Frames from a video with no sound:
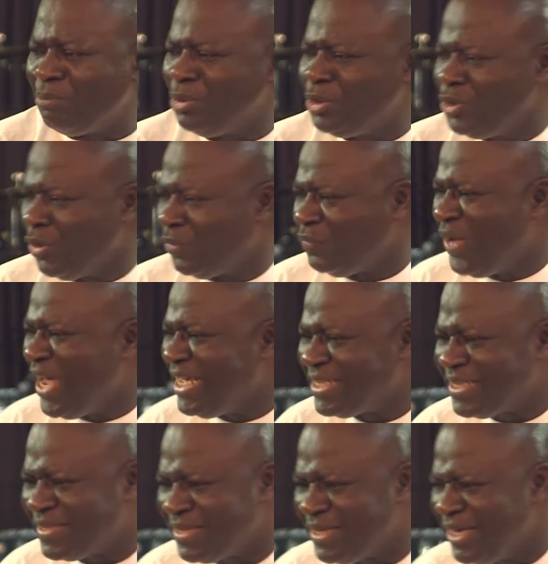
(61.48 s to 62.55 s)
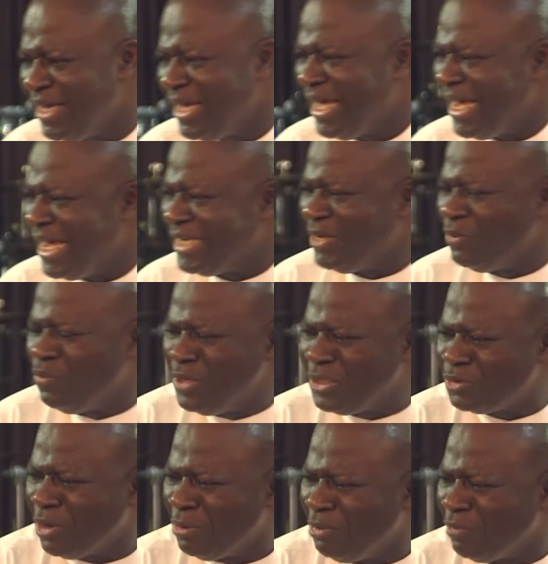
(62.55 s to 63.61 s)
put your faith in the
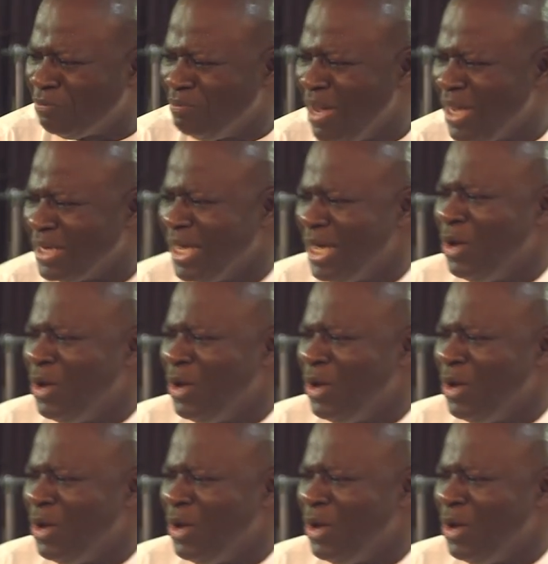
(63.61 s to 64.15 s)
wisdom of men.